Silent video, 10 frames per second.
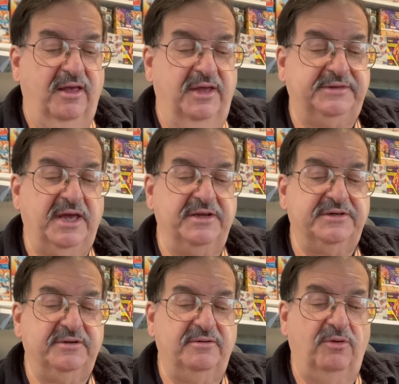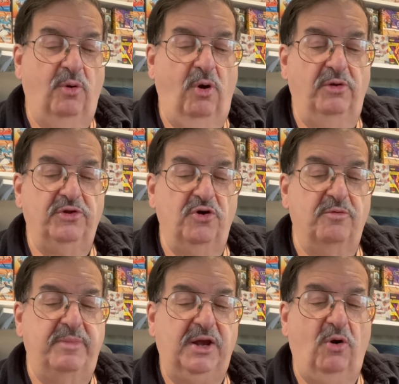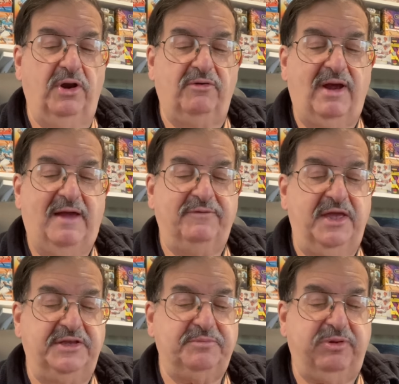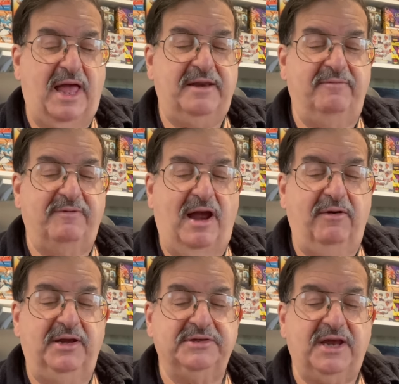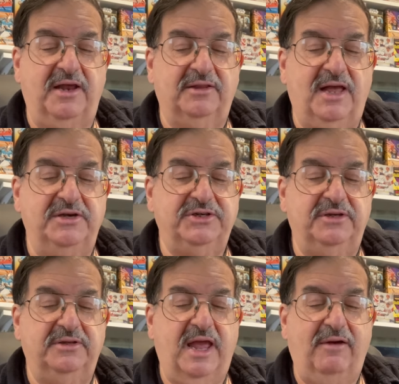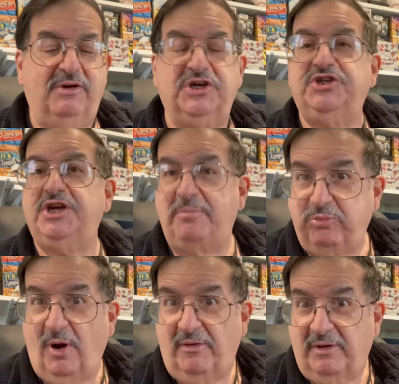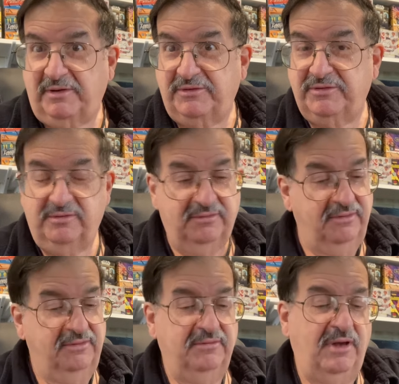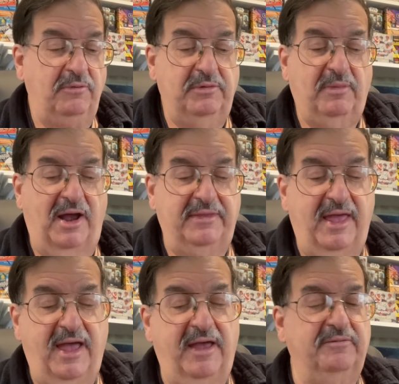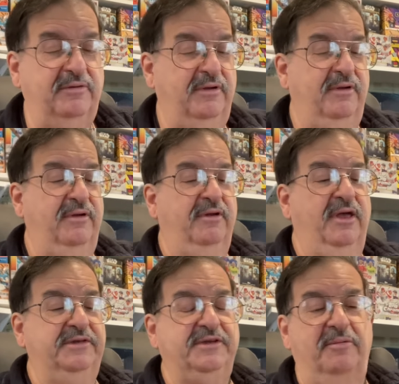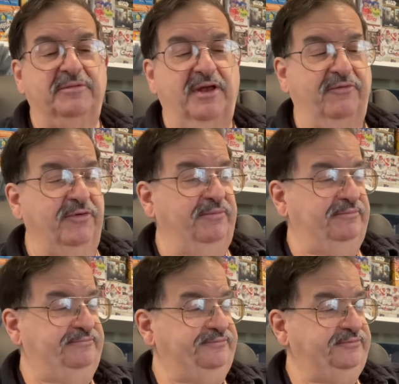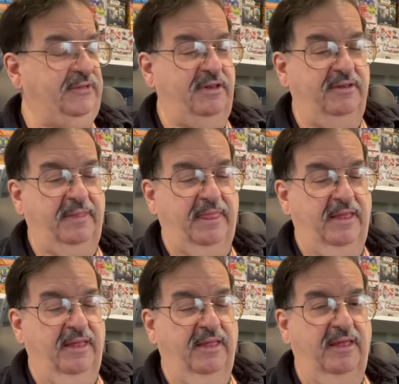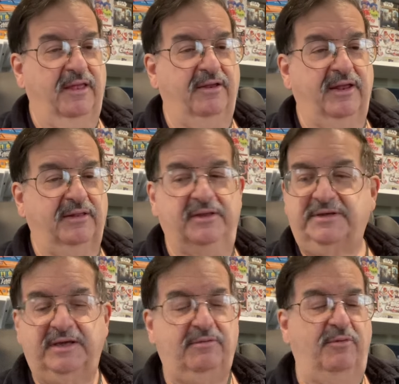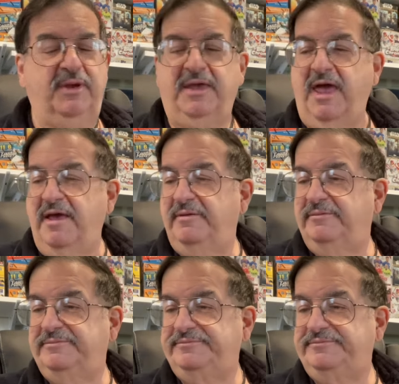it says all new big autographed hits, platinum variants, and legendary ship relics. I wouldn't mind that. That's something different. All right, let's see what we get.